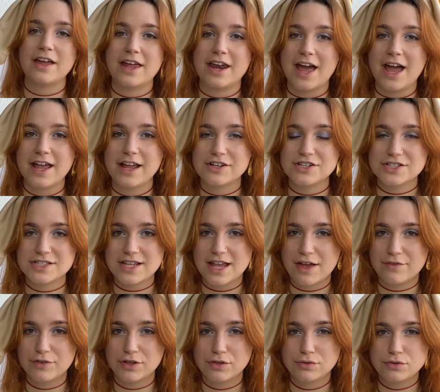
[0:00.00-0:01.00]
And I just
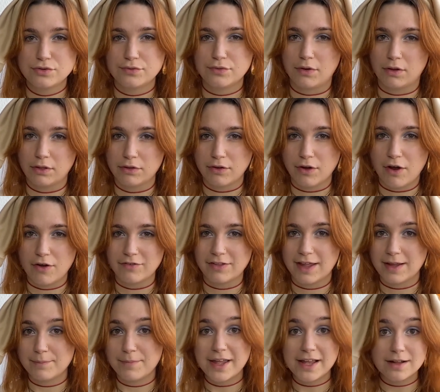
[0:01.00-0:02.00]
have a huge folder of
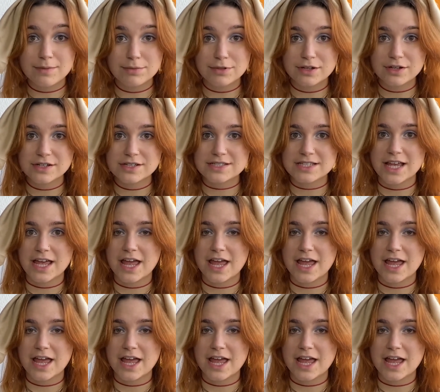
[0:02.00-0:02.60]
like makeup looks,